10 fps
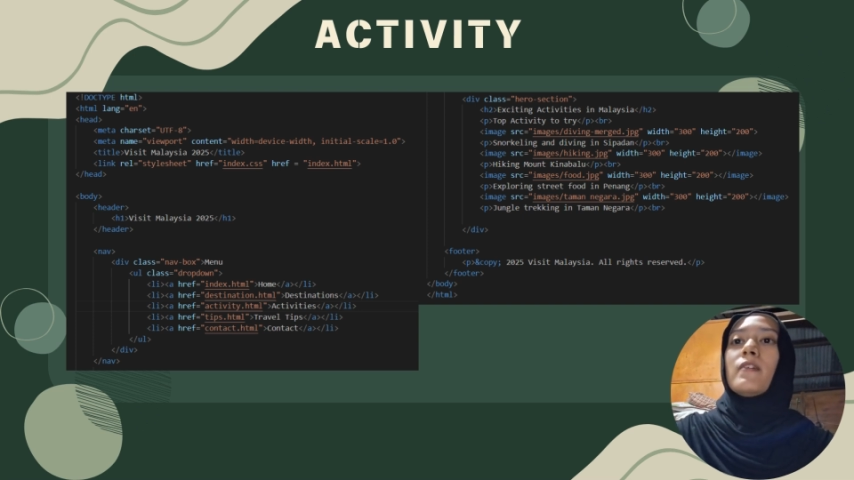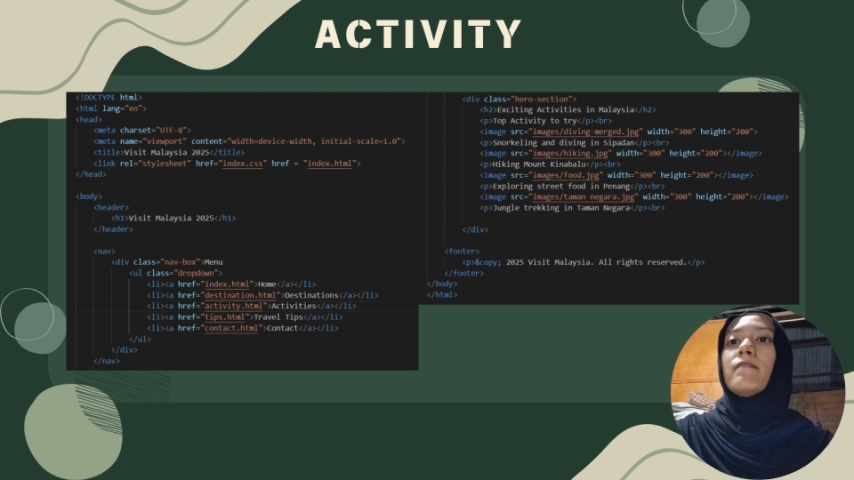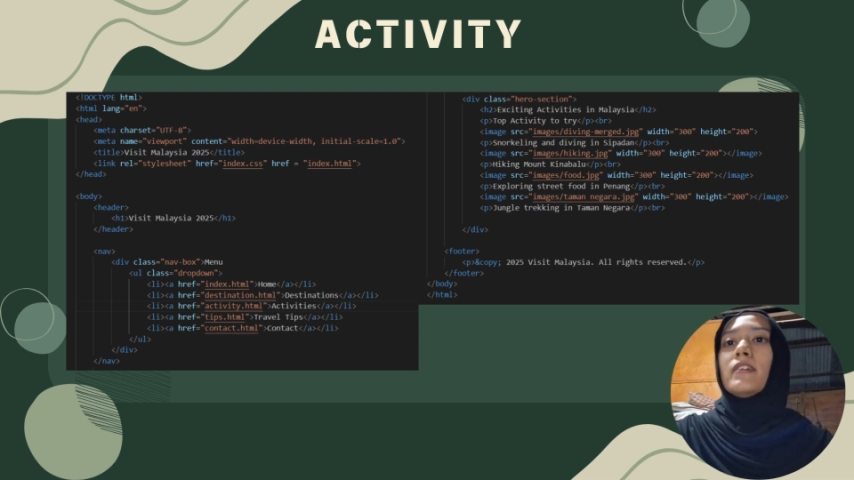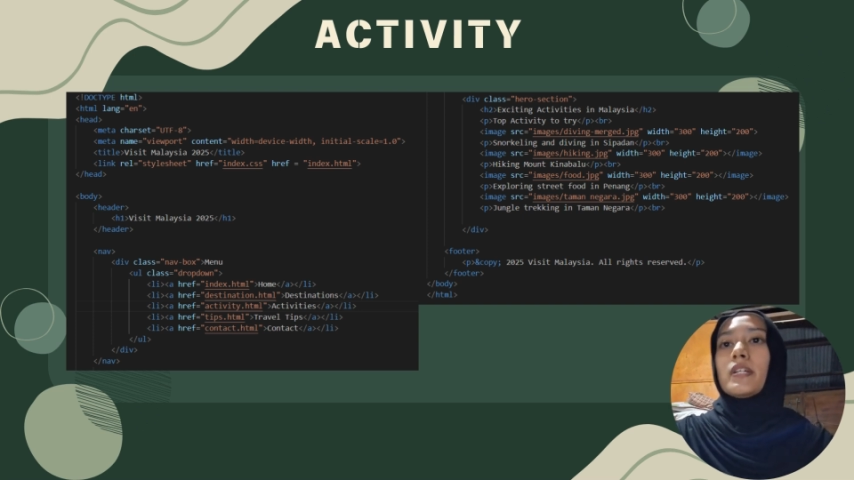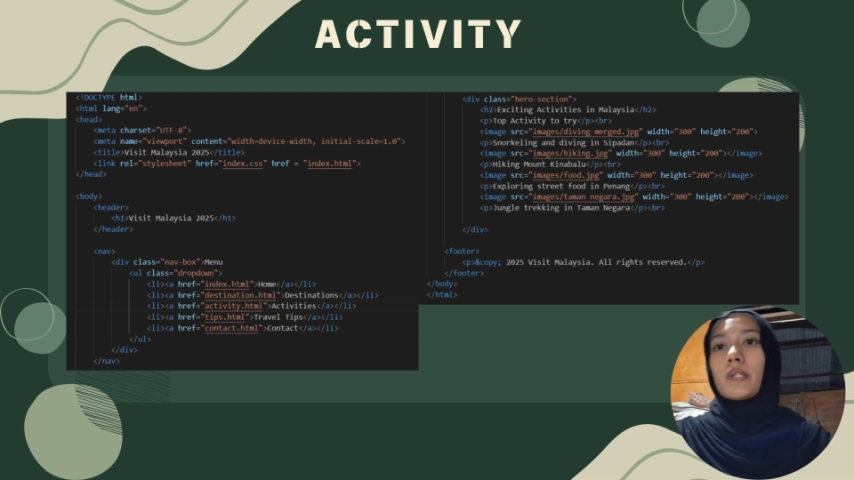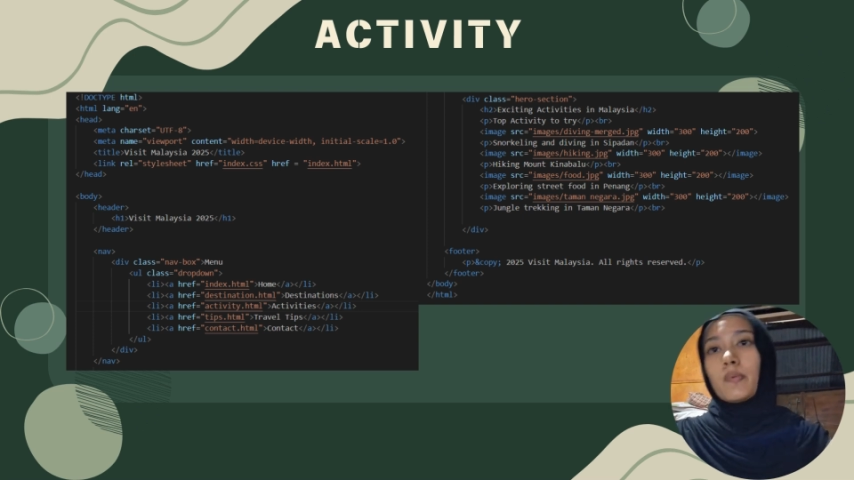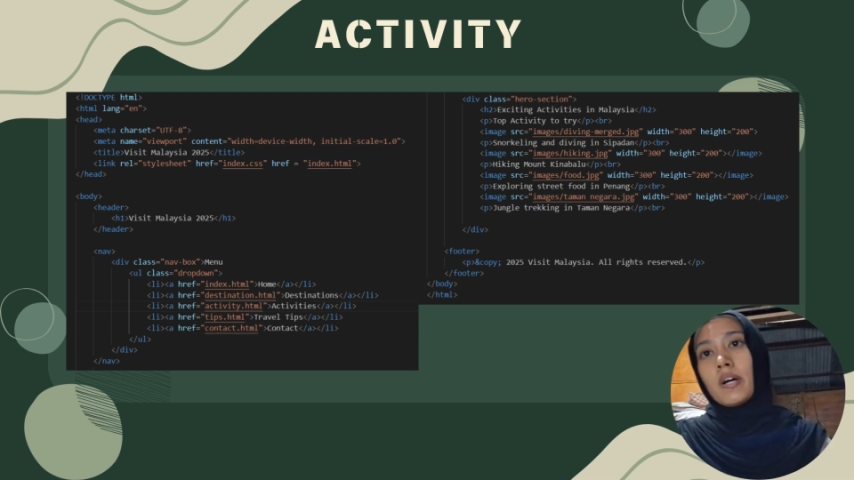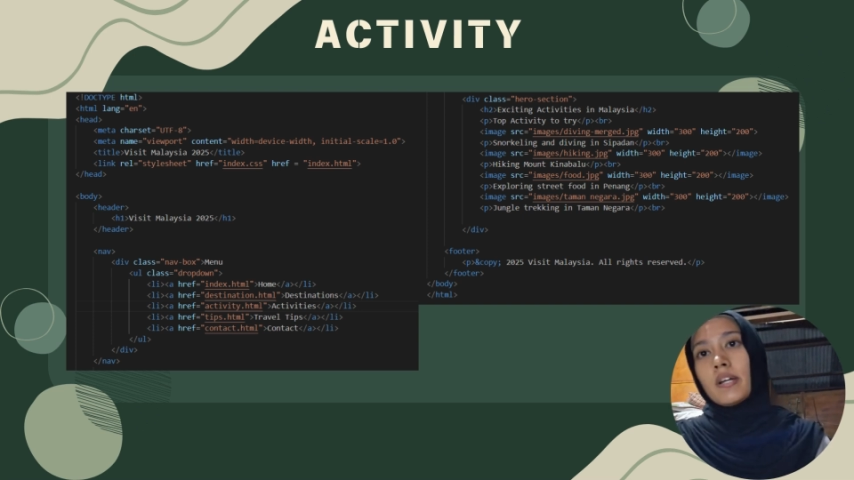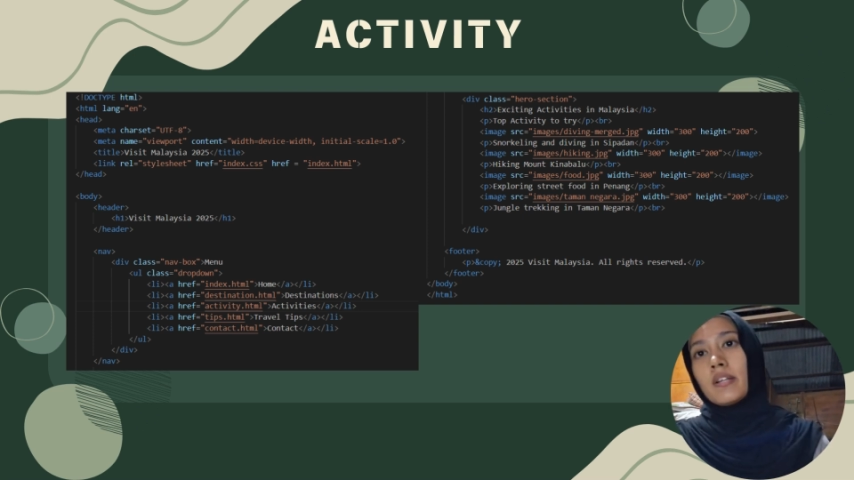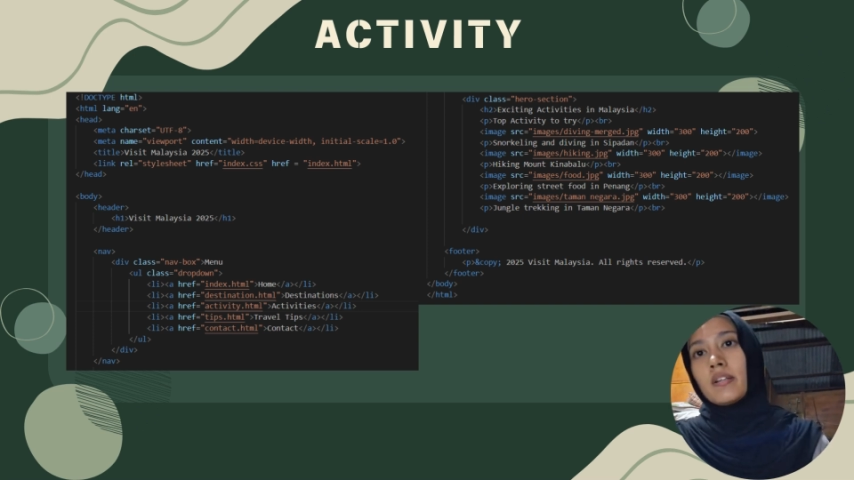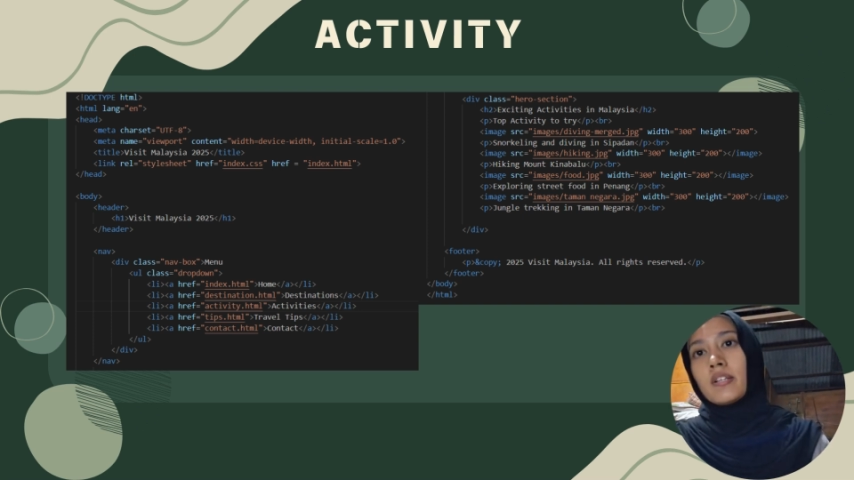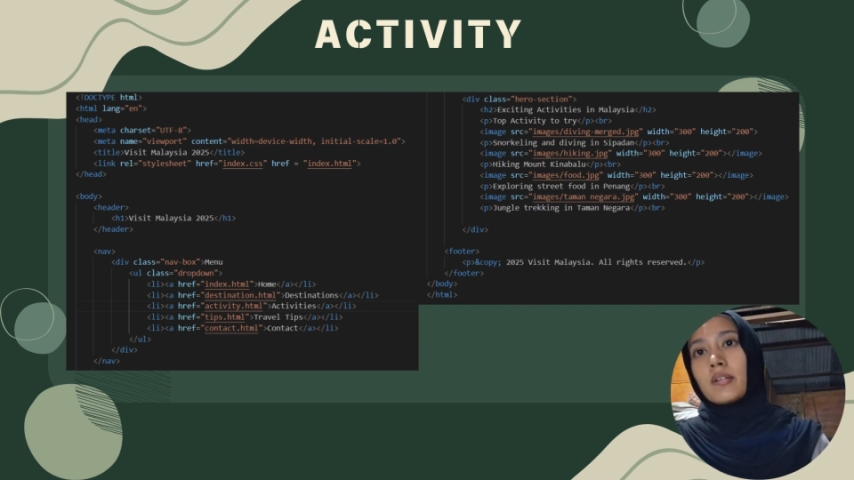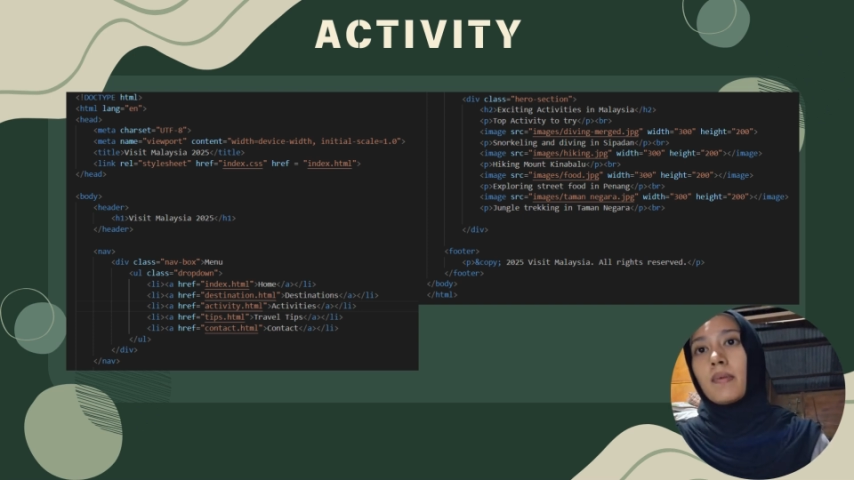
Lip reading: first one is